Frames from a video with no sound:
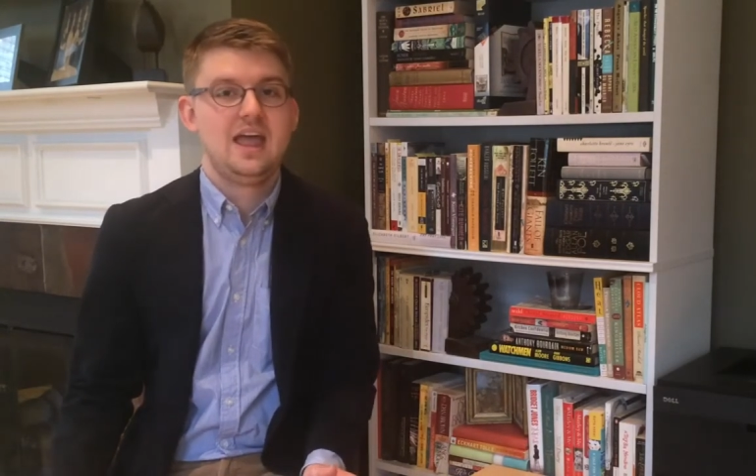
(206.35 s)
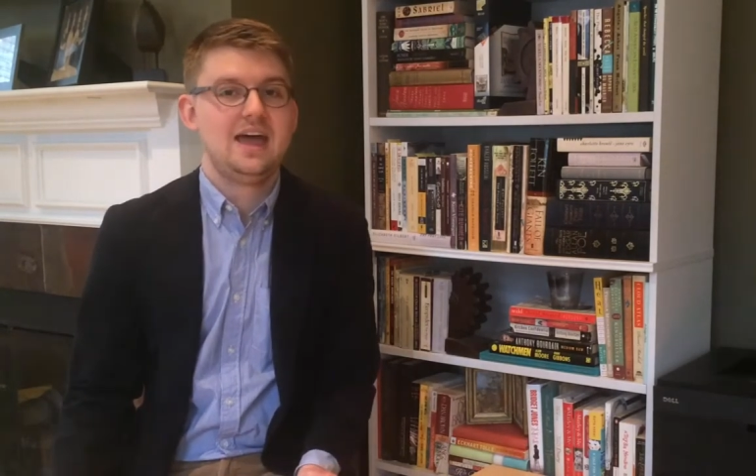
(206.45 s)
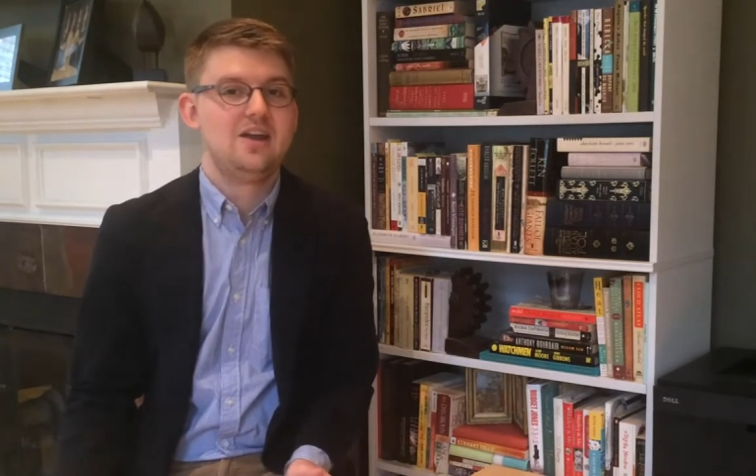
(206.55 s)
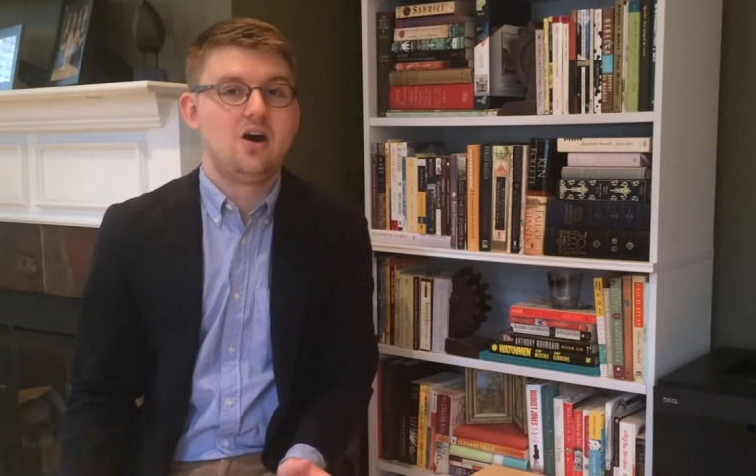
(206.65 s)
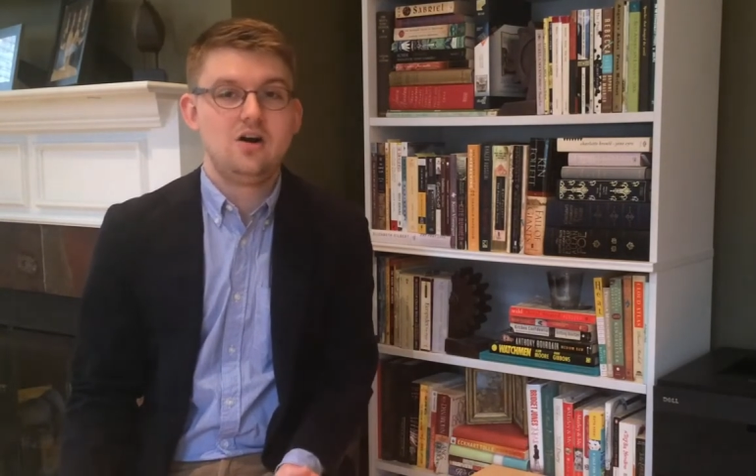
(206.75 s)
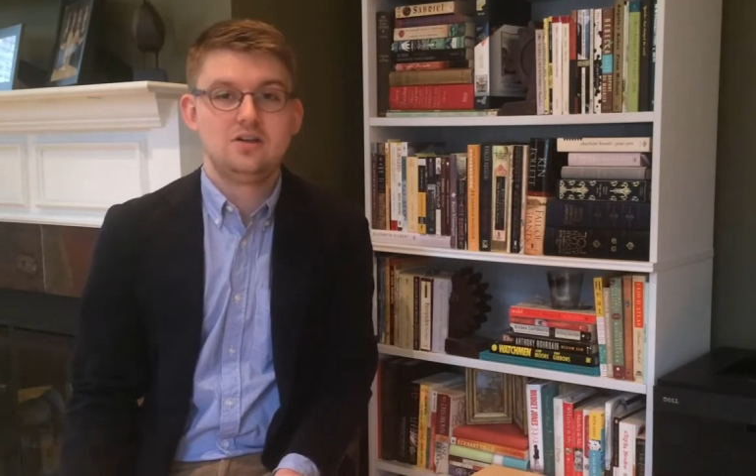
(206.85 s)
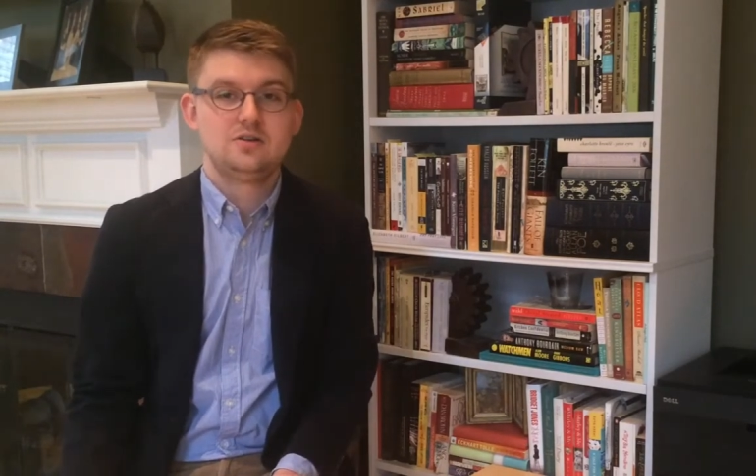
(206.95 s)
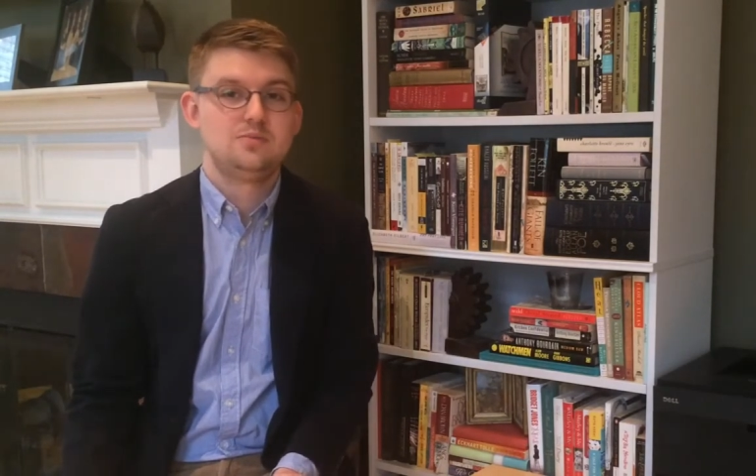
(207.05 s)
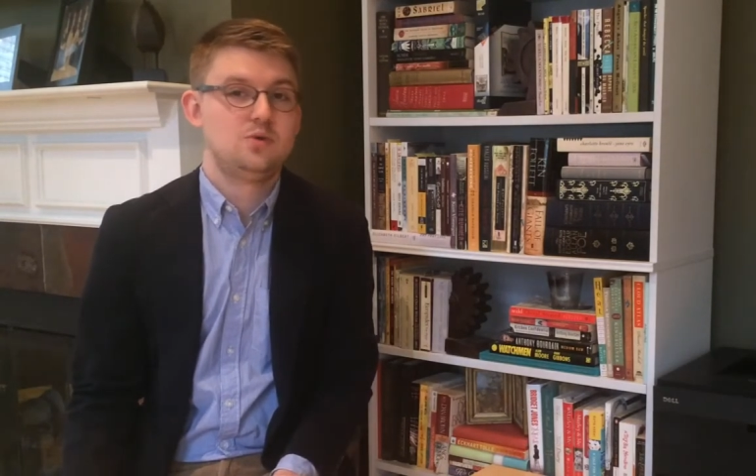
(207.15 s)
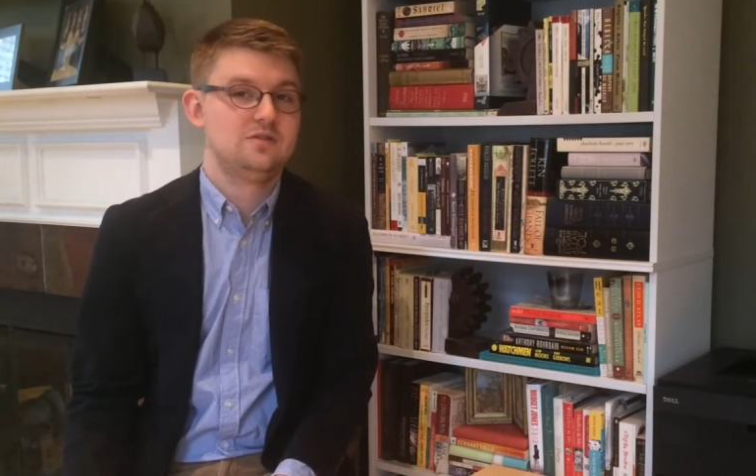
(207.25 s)
and all
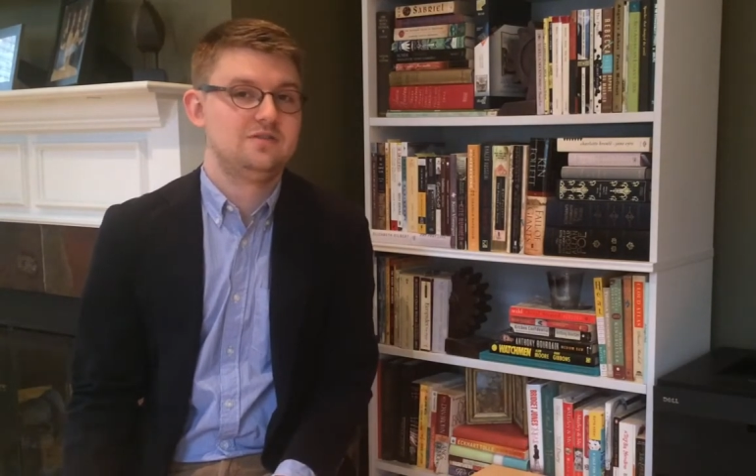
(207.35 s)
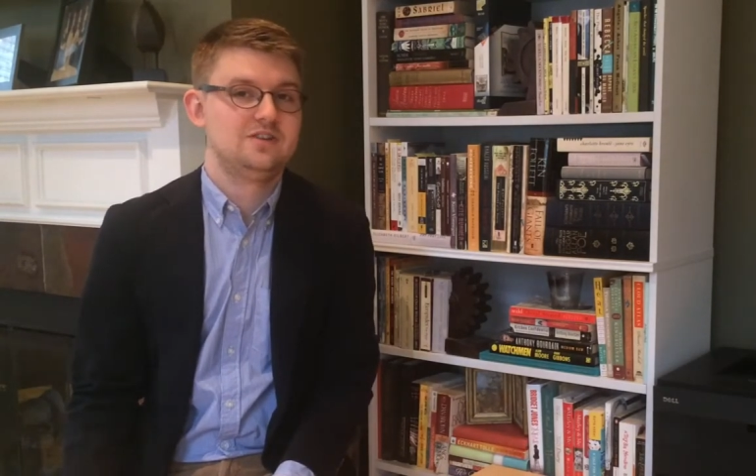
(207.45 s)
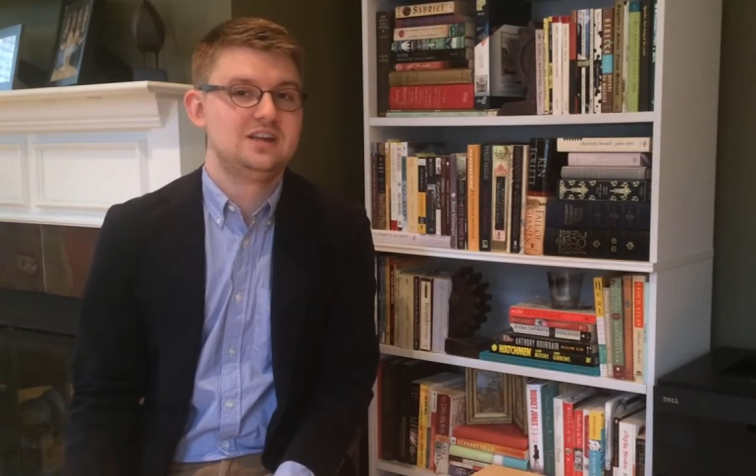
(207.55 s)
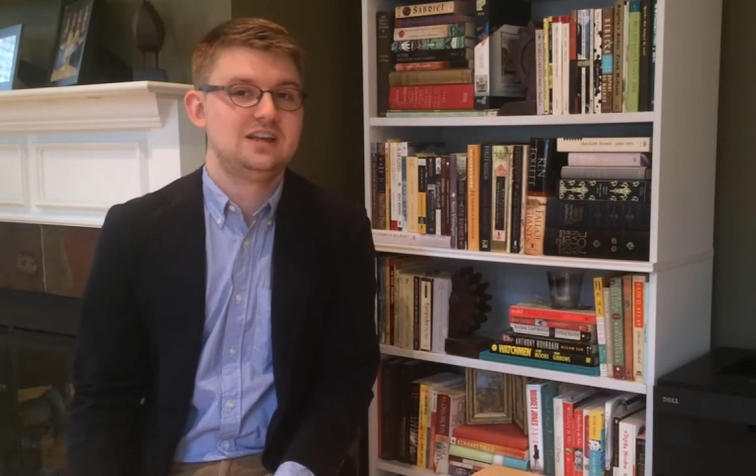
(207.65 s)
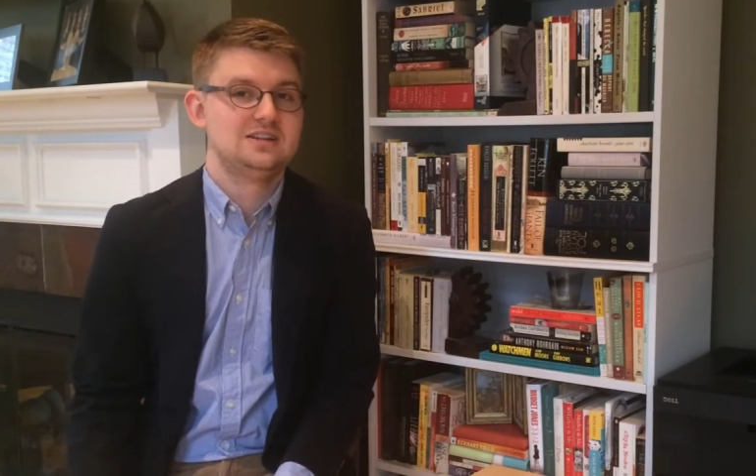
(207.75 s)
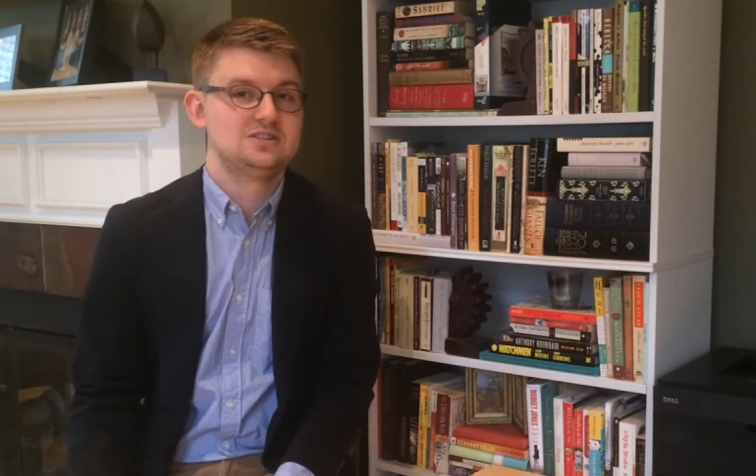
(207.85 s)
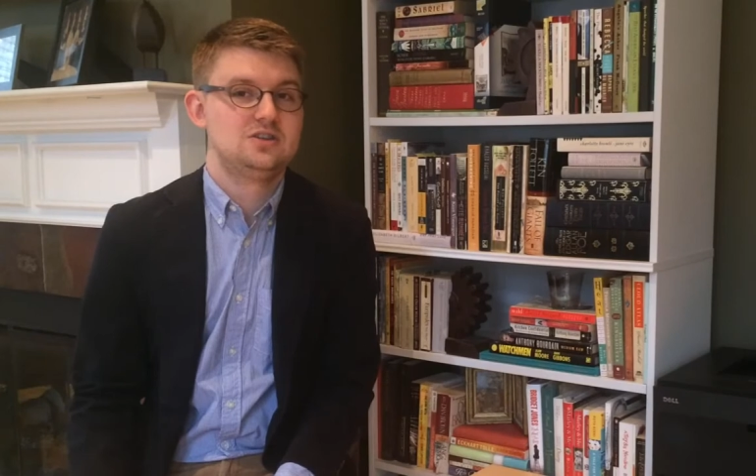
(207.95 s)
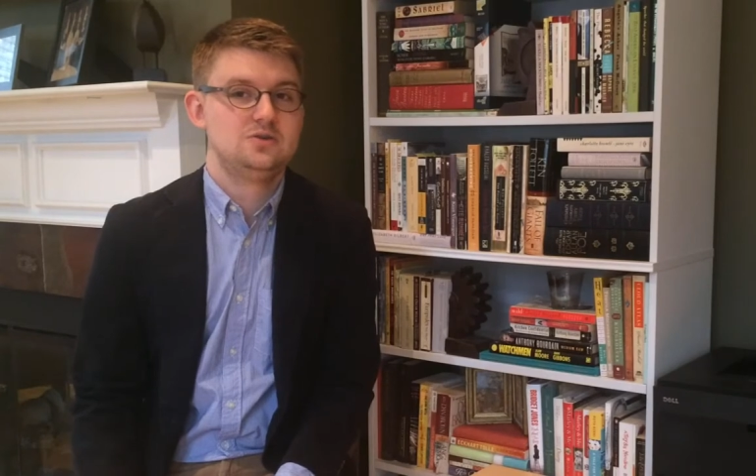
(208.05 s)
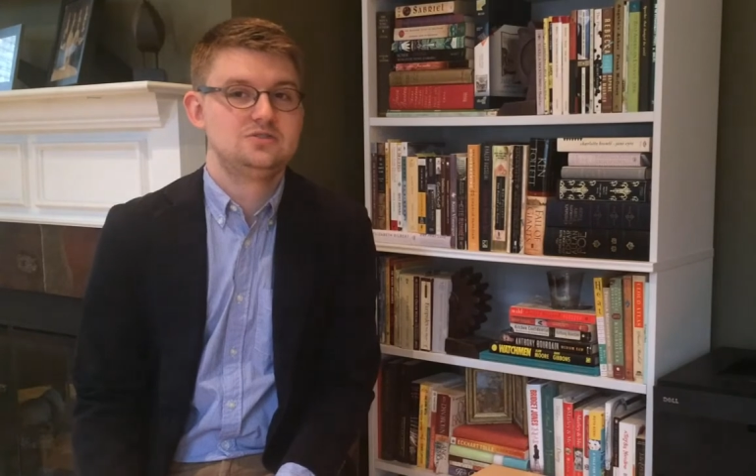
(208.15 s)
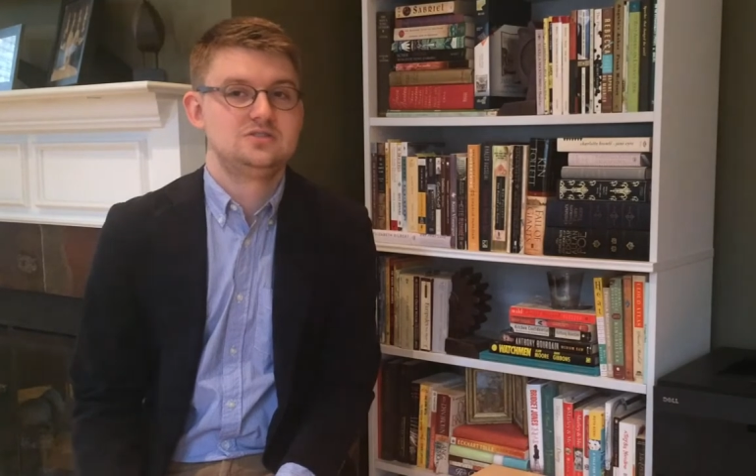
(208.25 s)
are important for getting us
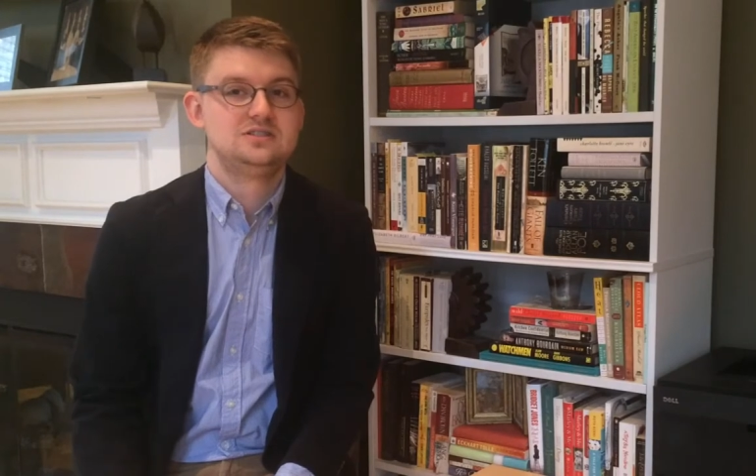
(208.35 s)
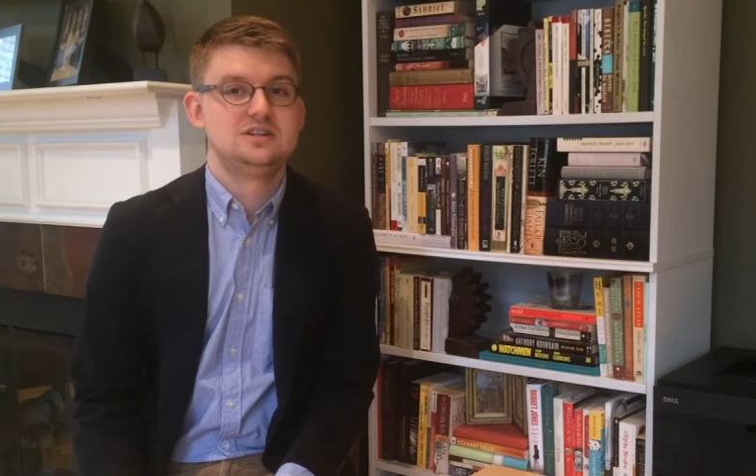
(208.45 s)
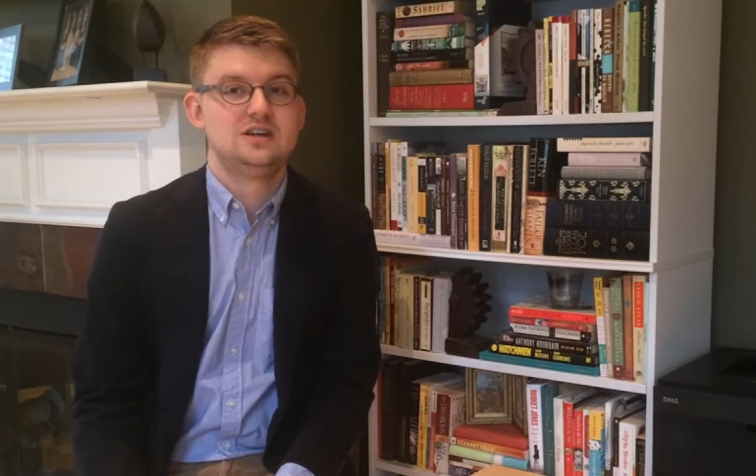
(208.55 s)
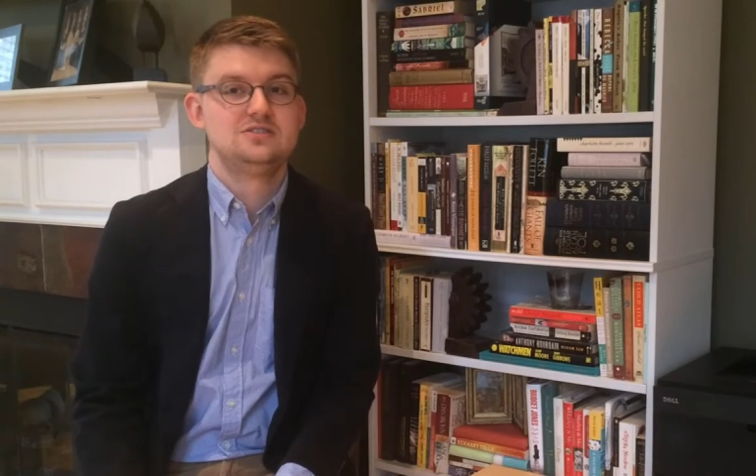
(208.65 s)
closer to